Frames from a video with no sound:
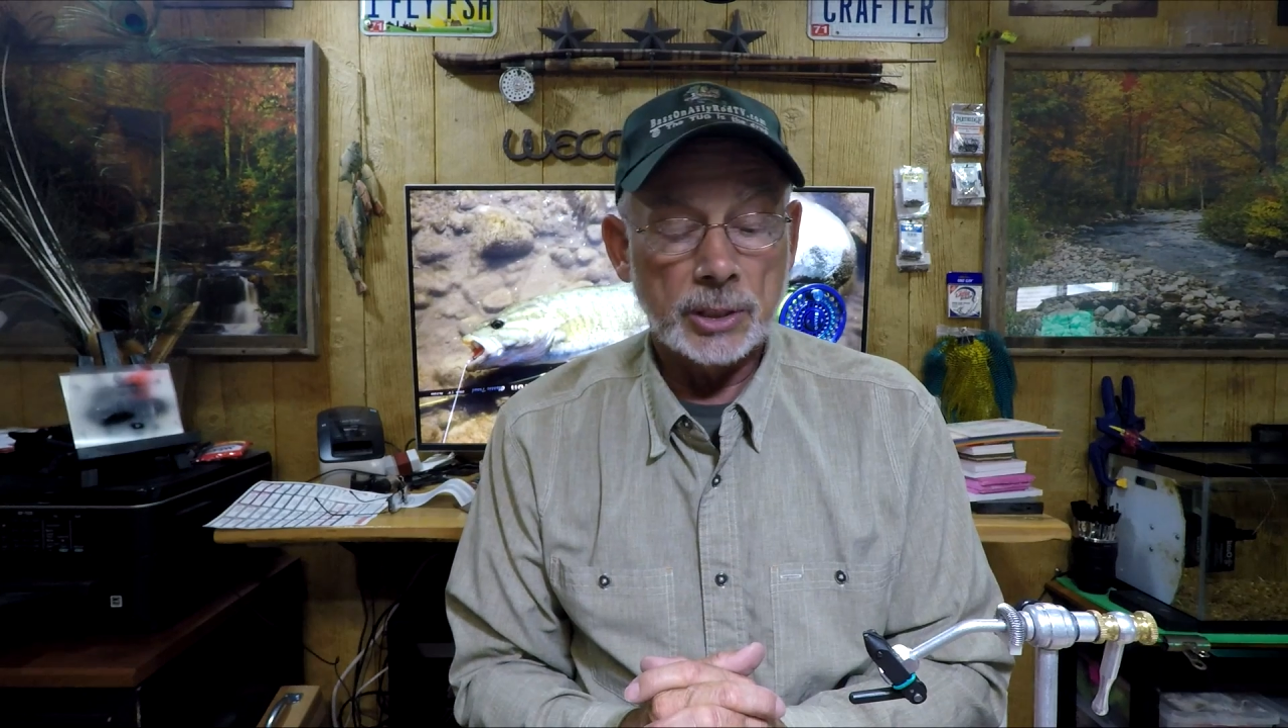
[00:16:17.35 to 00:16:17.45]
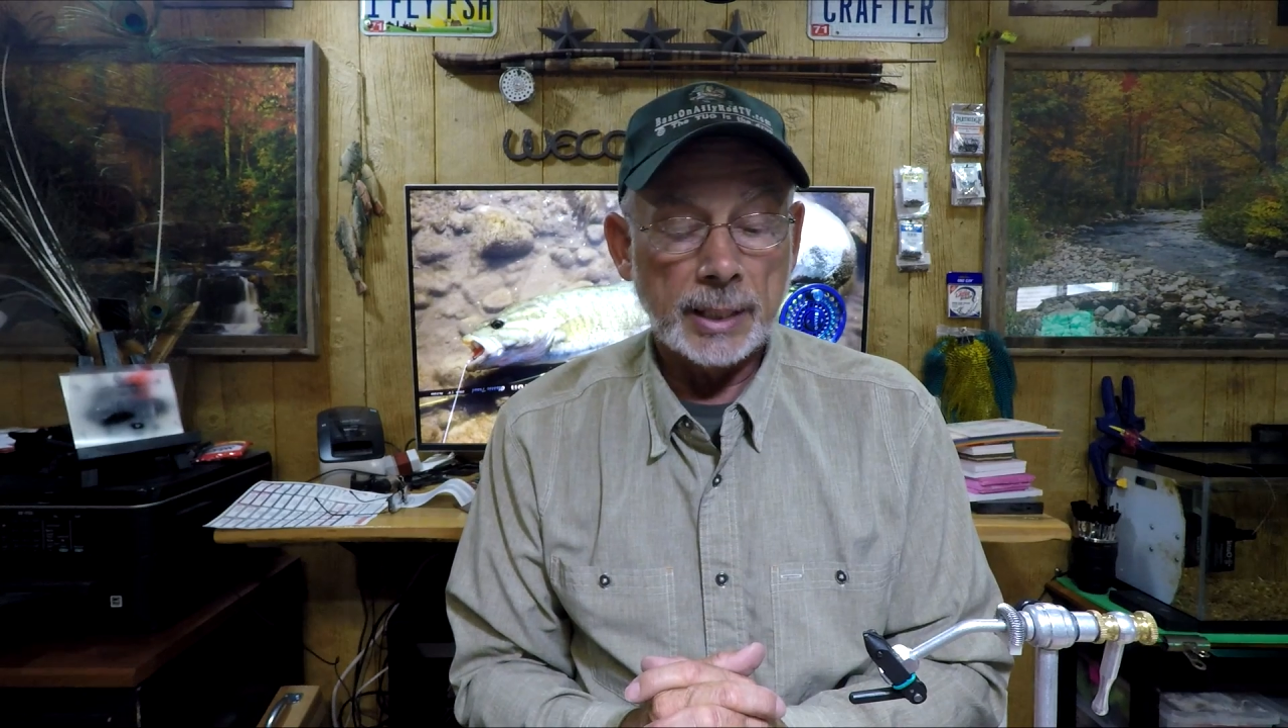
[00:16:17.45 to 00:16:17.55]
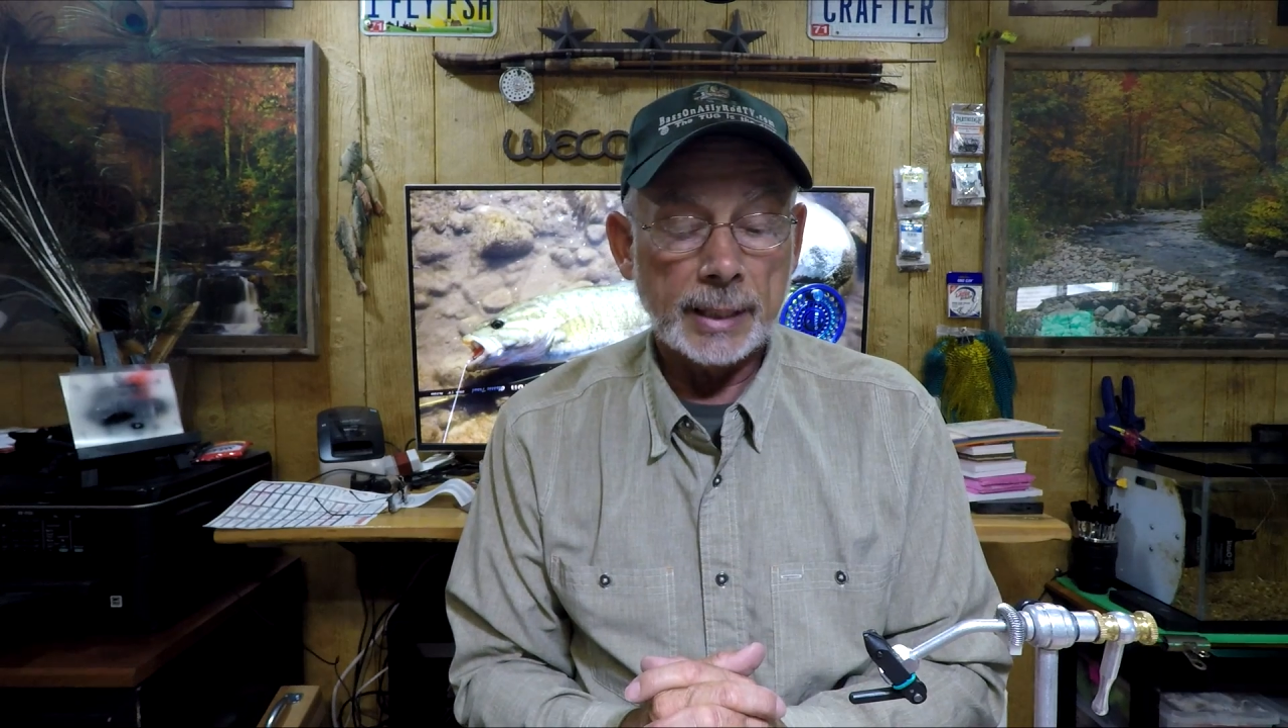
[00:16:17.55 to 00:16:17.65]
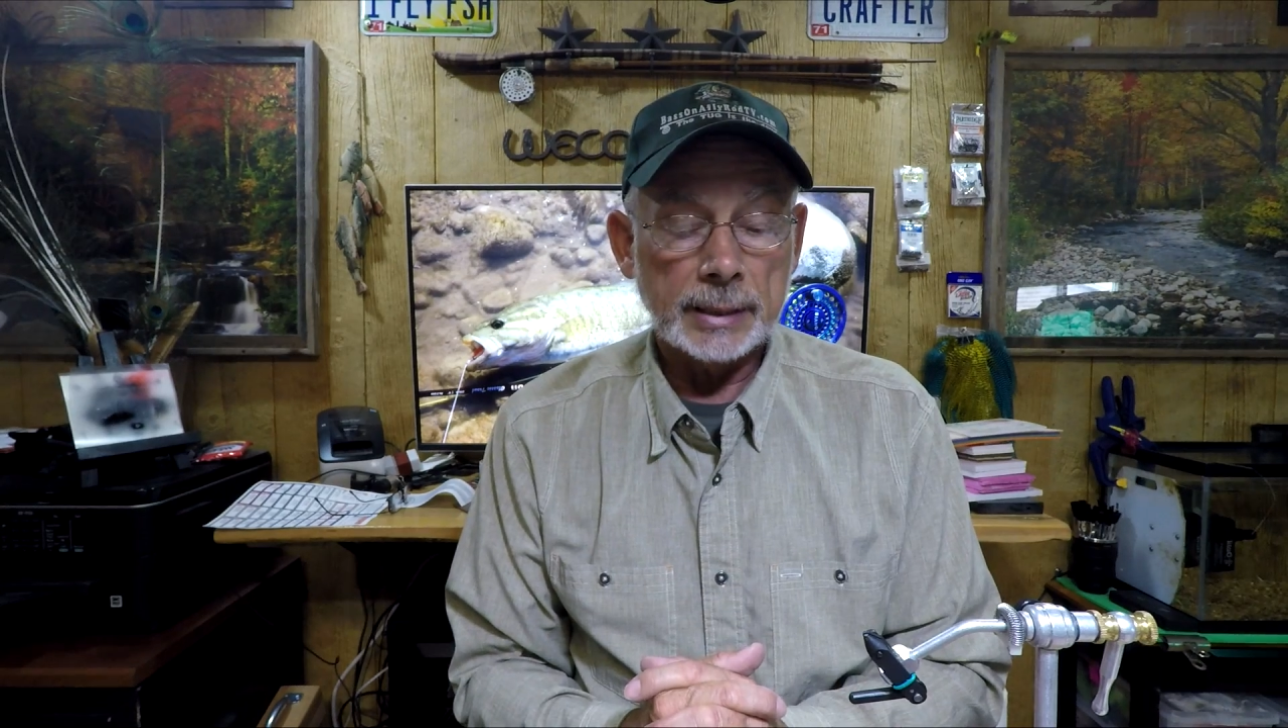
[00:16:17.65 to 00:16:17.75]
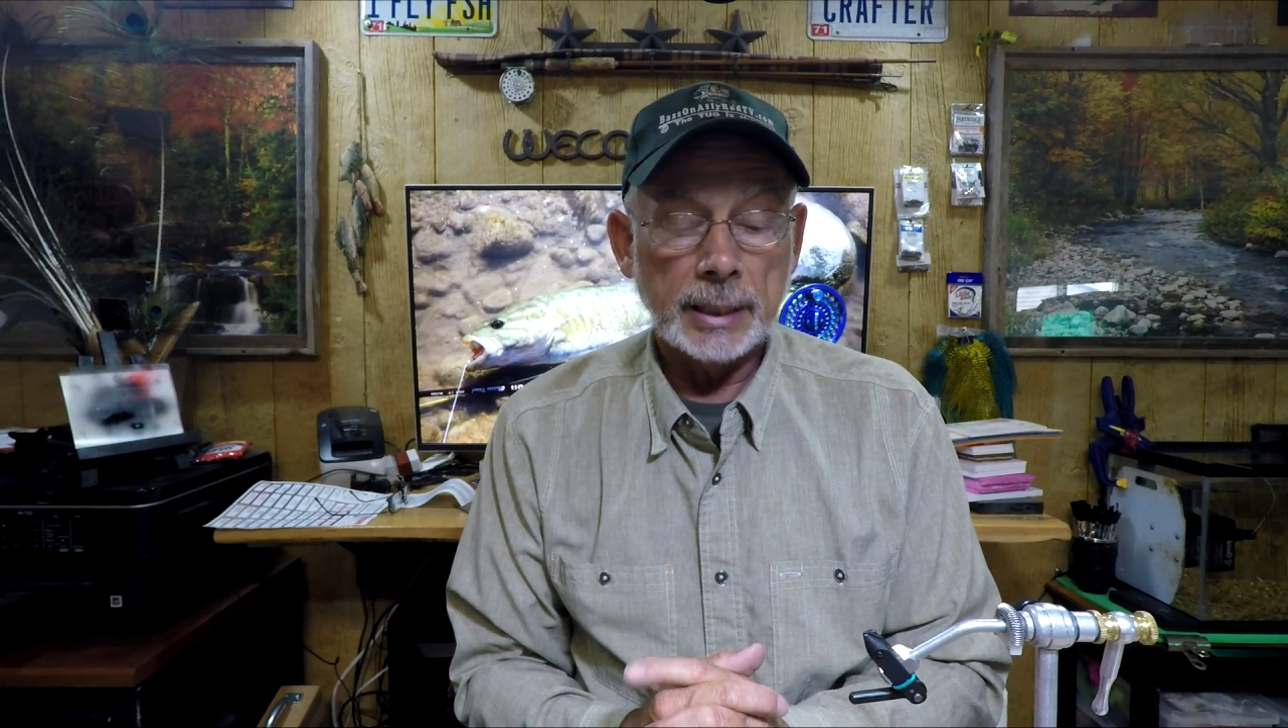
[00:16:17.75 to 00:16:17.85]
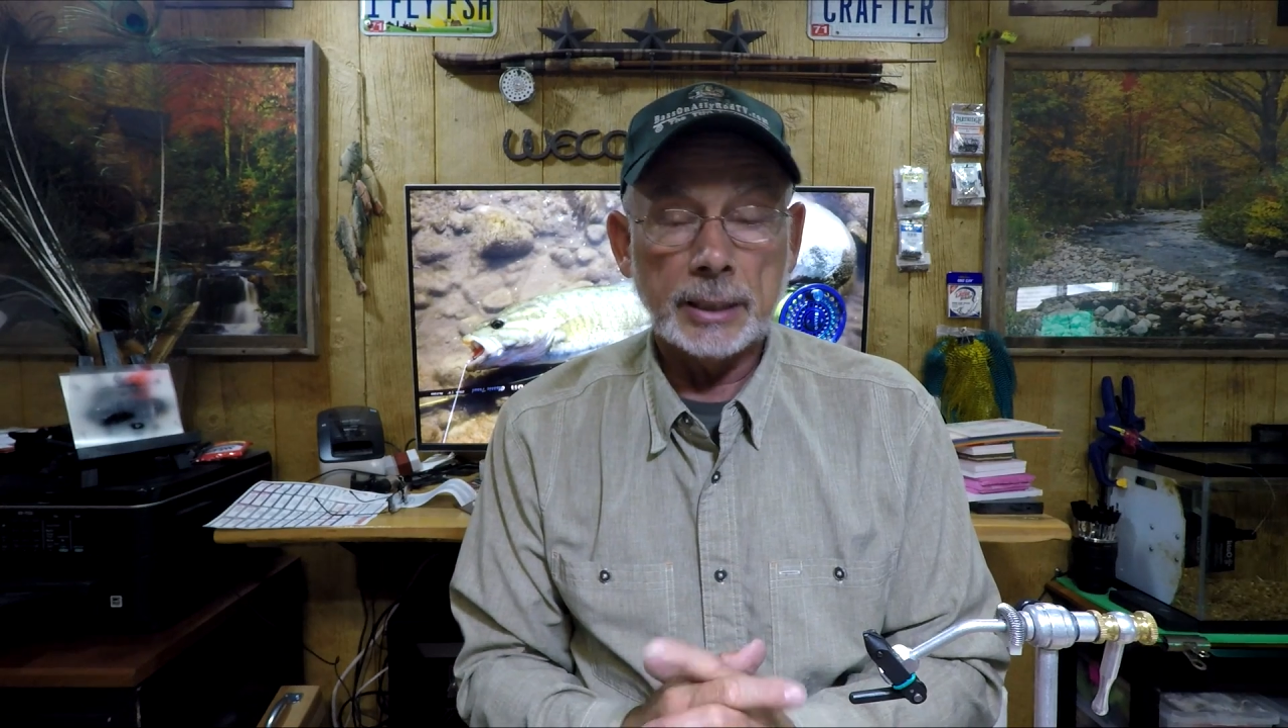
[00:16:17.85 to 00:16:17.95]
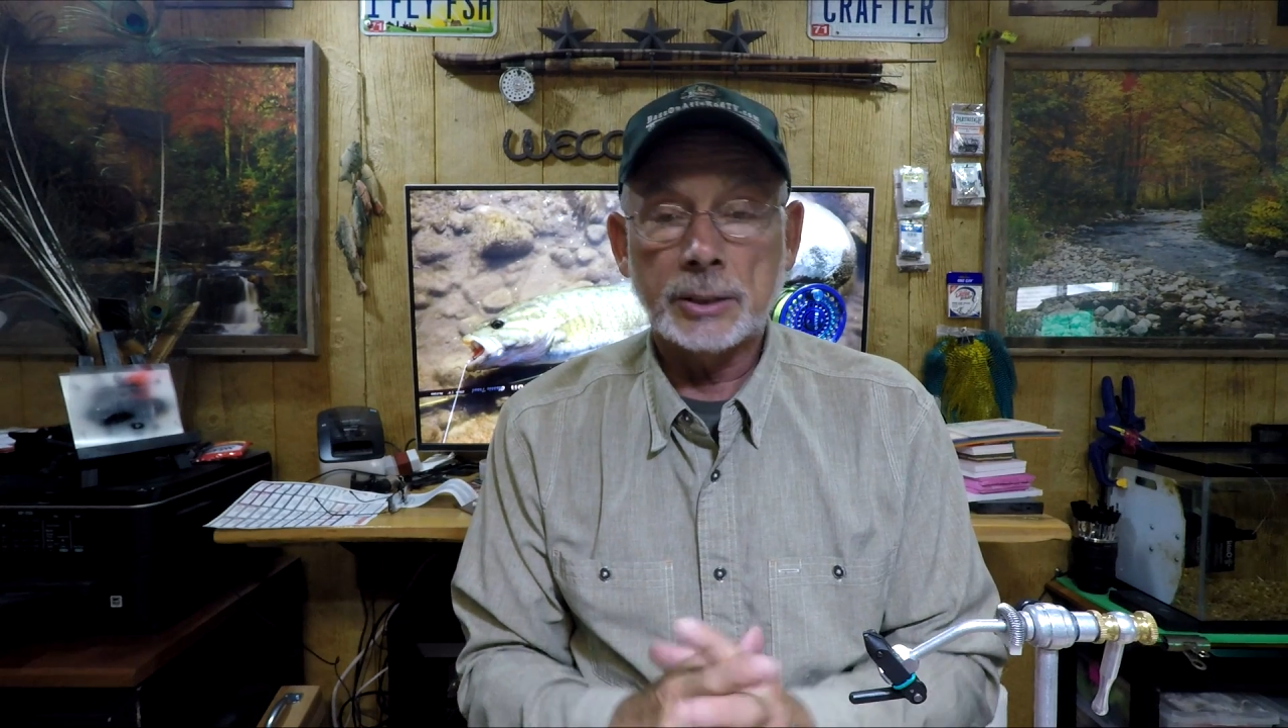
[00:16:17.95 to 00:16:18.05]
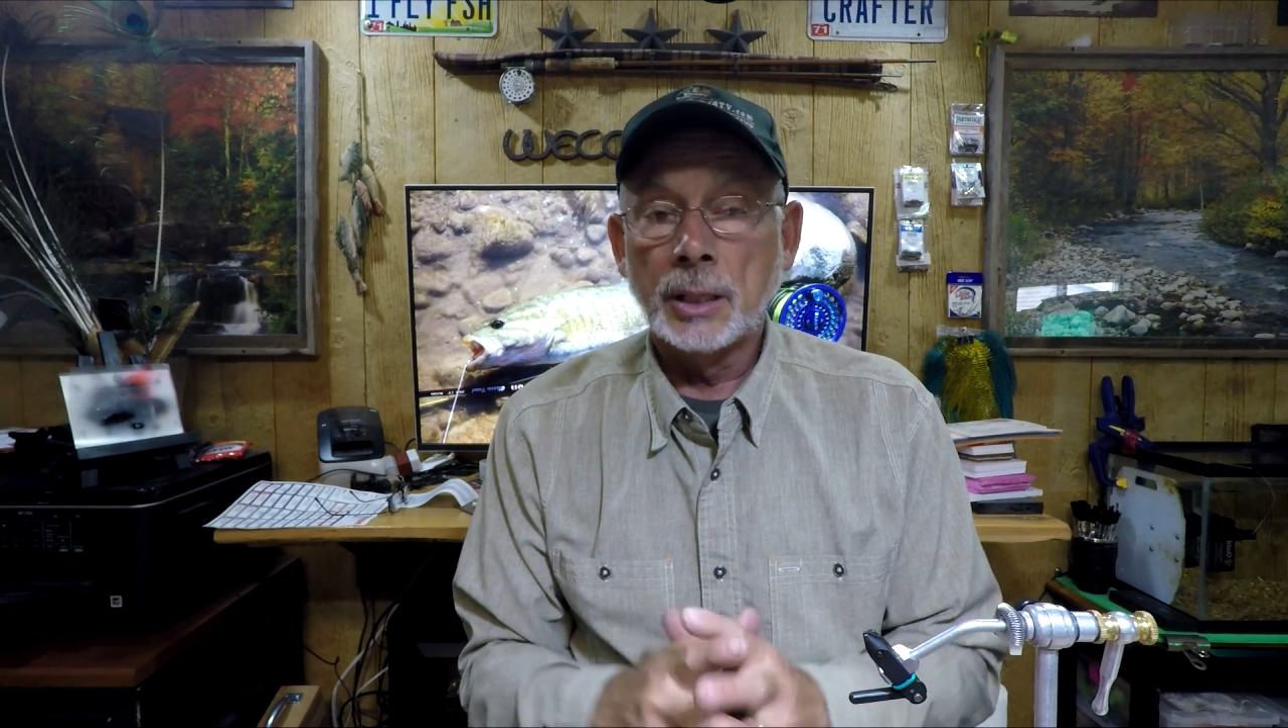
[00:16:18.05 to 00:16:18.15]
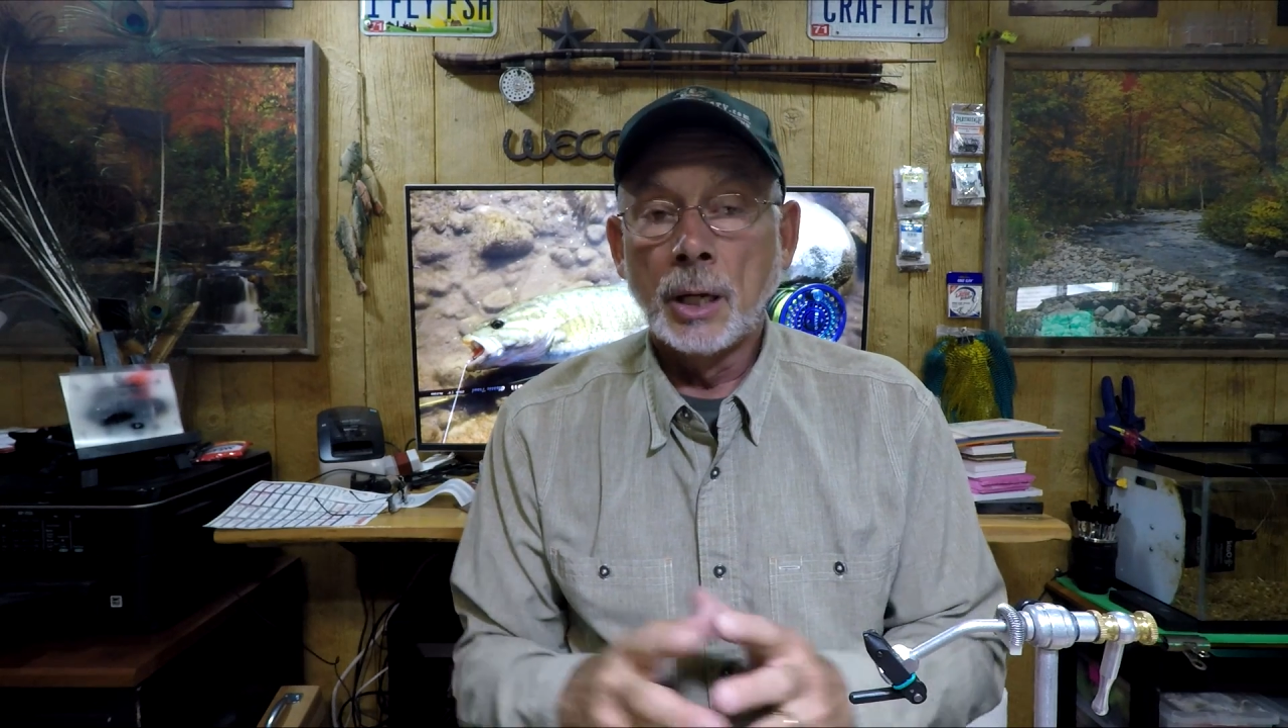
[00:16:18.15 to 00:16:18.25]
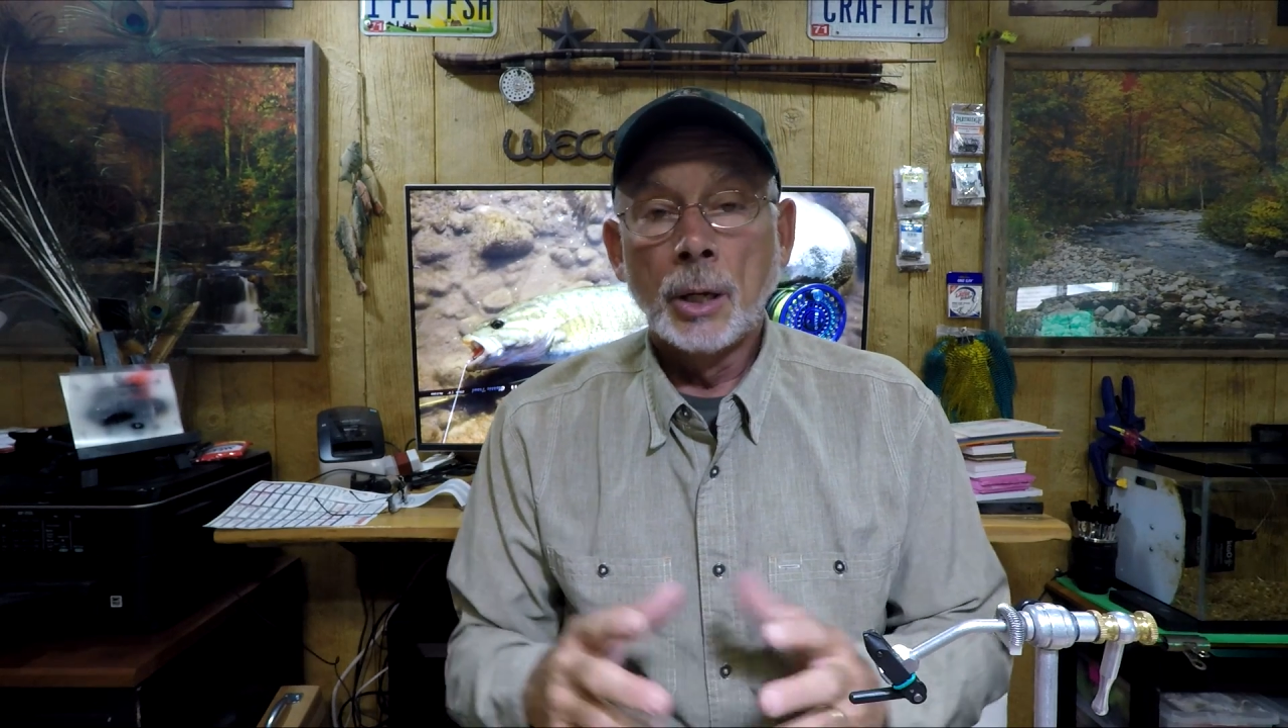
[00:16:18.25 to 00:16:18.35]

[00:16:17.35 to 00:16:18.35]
techniques.